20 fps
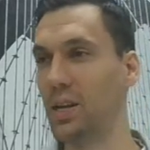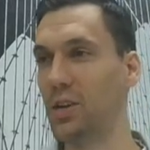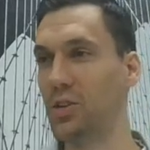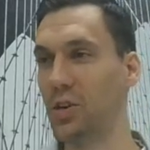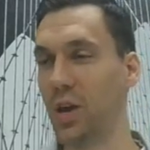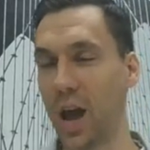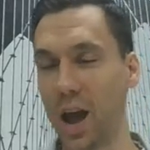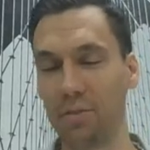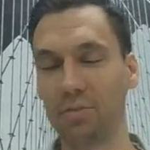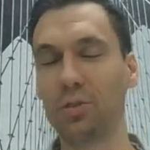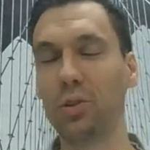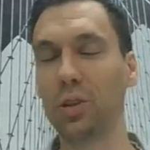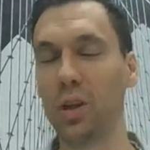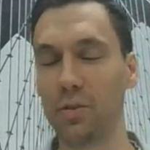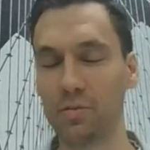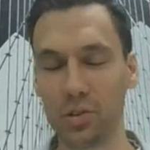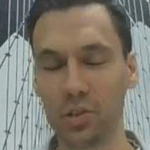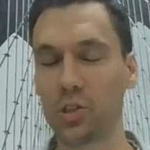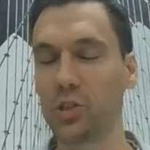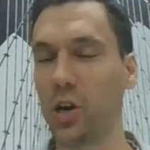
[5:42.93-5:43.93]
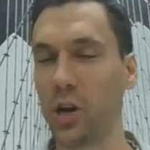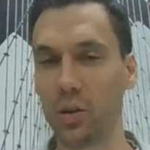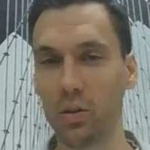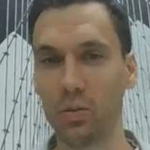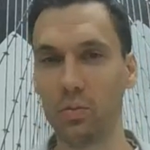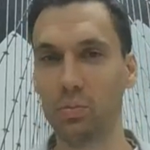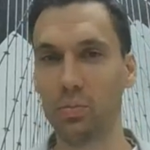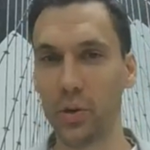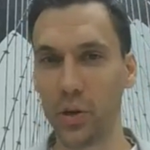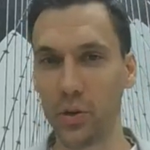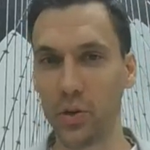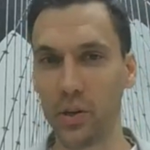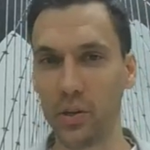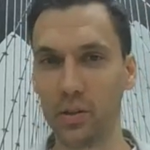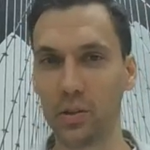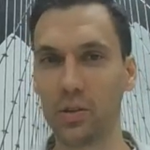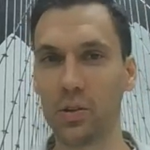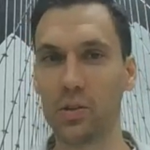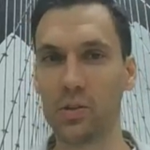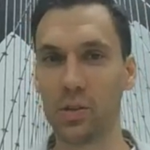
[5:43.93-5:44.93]
You have to love the struggle, period,
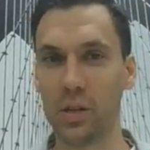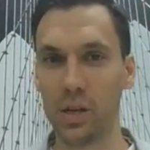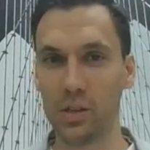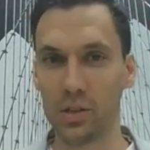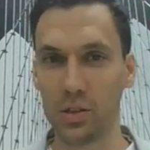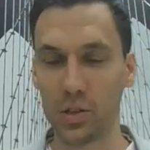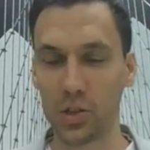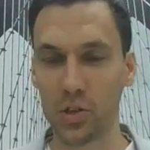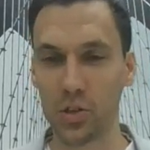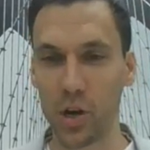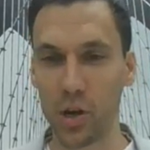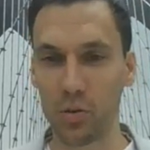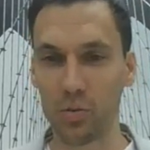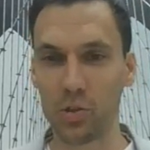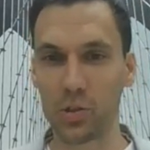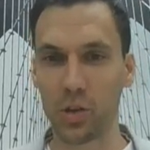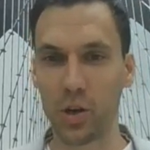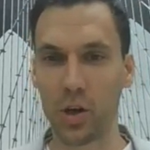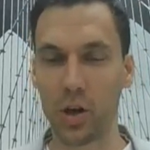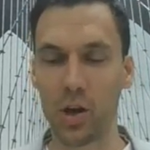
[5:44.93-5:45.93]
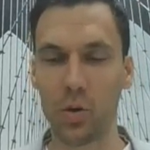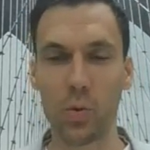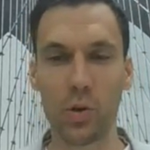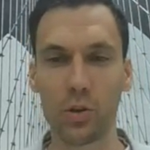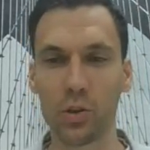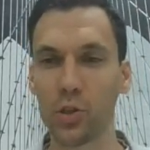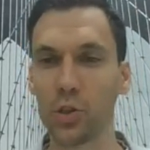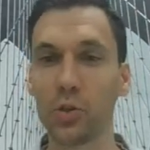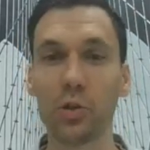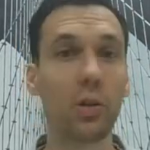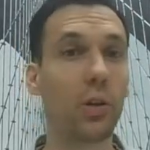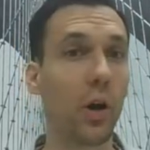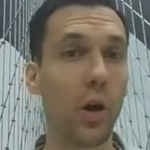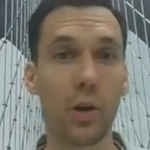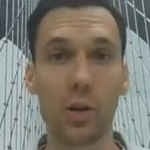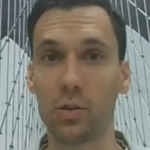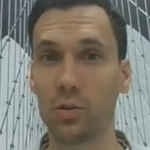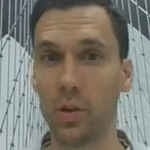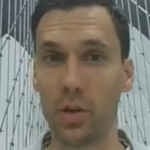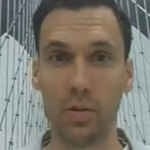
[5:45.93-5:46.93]
because it's a struggle. So I don't want to sugarcoat
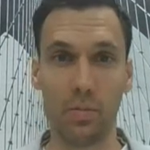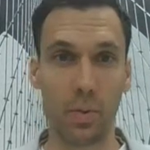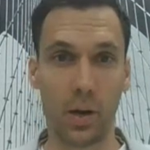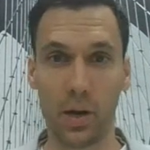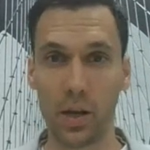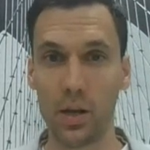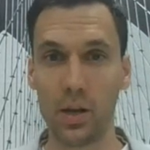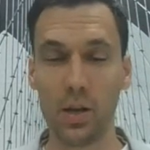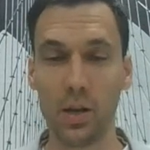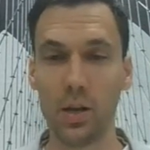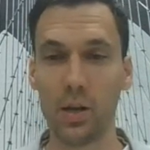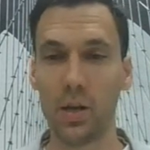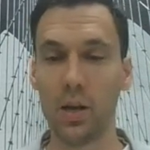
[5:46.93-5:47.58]
it to anybody.